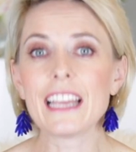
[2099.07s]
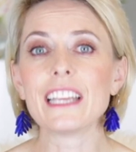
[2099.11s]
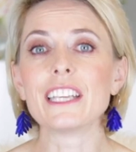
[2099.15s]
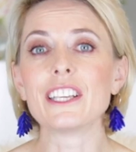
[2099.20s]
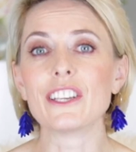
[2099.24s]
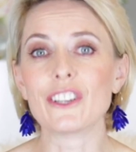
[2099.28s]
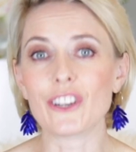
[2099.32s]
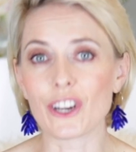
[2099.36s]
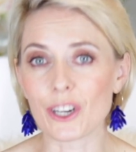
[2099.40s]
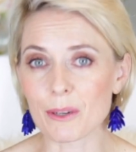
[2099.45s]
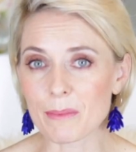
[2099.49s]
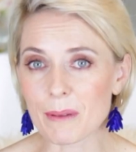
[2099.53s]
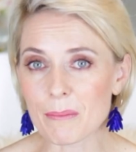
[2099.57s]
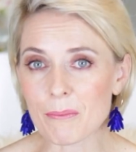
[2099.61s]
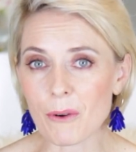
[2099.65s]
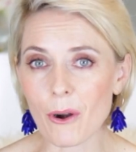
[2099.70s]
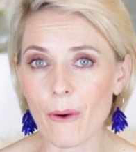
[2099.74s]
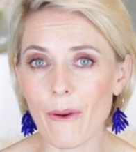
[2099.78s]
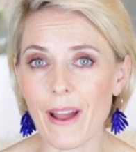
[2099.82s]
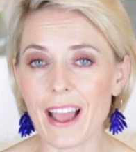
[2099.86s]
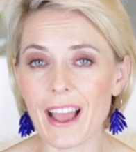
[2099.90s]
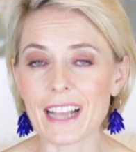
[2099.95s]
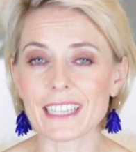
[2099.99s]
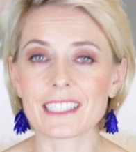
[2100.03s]
you got to be
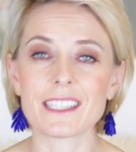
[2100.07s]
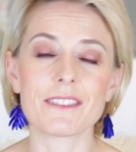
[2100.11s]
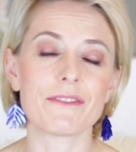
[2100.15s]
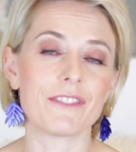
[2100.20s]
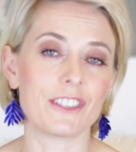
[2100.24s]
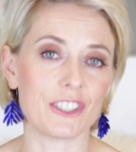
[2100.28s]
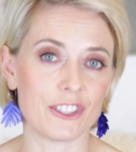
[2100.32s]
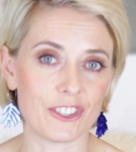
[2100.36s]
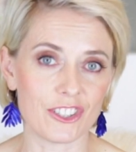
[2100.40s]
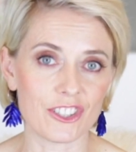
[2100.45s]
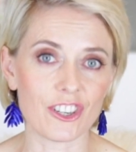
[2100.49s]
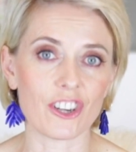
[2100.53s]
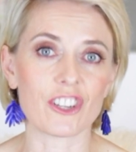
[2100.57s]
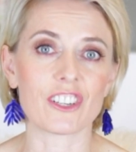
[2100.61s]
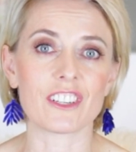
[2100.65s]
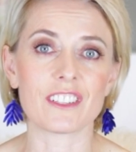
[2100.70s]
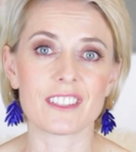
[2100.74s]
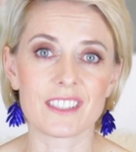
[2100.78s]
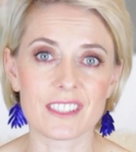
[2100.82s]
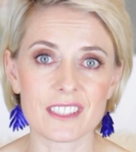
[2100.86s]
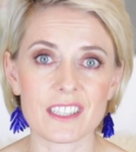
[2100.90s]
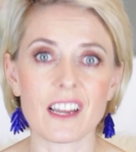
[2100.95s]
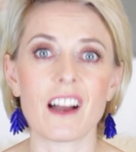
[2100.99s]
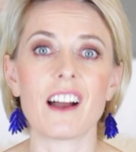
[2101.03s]
proactive and you got to
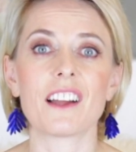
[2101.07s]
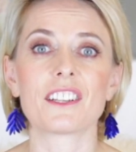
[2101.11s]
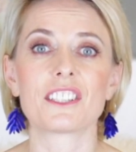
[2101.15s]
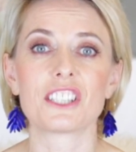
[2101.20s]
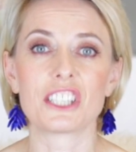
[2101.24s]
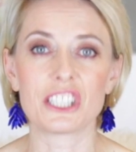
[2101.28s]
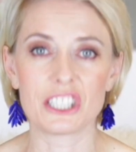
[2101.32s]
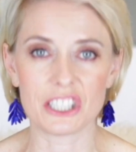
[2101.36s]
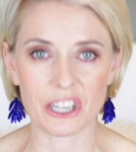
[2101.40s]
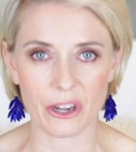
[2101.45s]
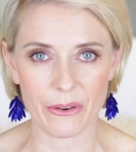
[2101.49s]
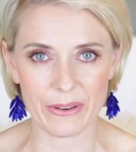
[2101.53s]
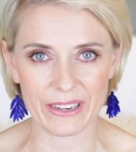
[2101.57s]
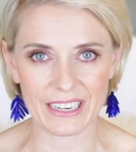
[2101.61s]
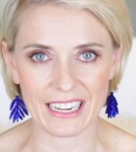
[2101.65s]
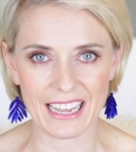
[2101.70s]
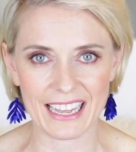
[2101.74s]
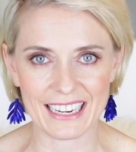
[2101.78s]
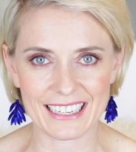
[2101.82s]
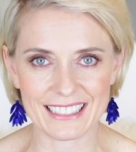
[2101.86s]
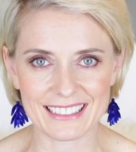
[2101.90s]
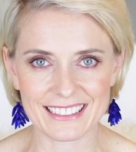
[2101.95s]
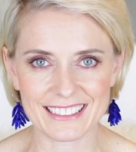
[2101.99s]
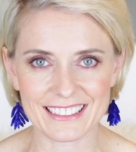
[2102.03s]
start going
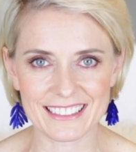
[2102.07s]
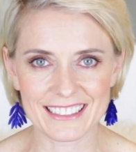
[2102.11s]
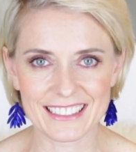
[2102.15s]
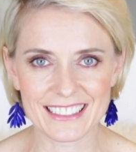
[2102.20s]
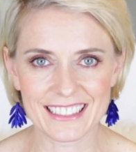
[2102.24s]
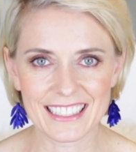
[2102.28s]
at it.